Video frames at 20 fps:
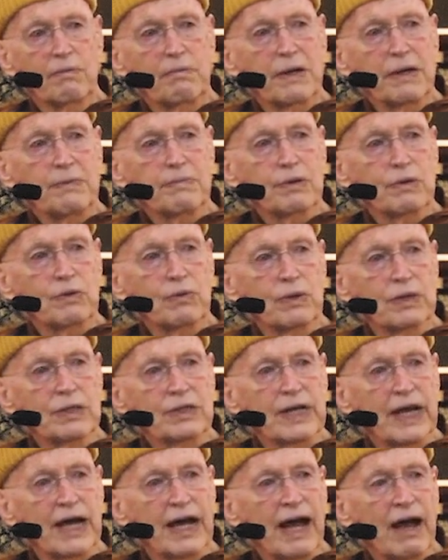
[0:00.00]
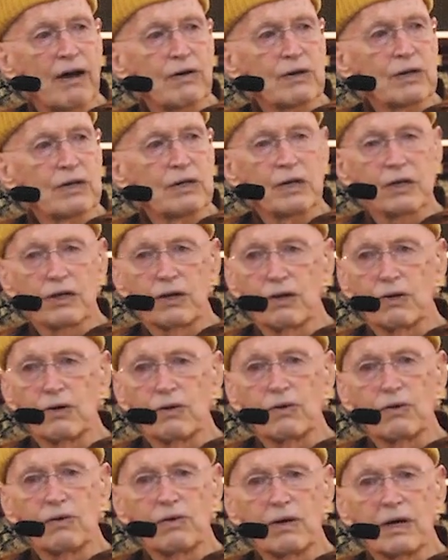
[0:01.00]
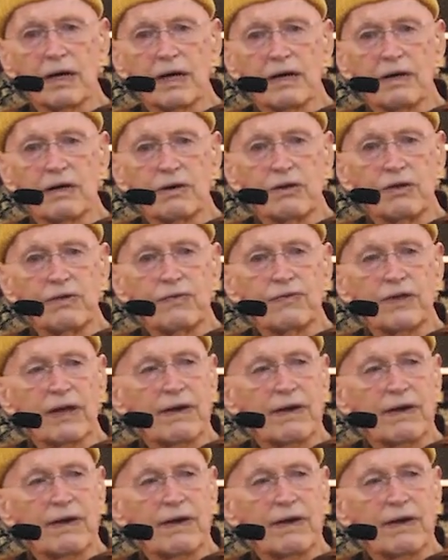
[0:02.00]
people would say, how can you've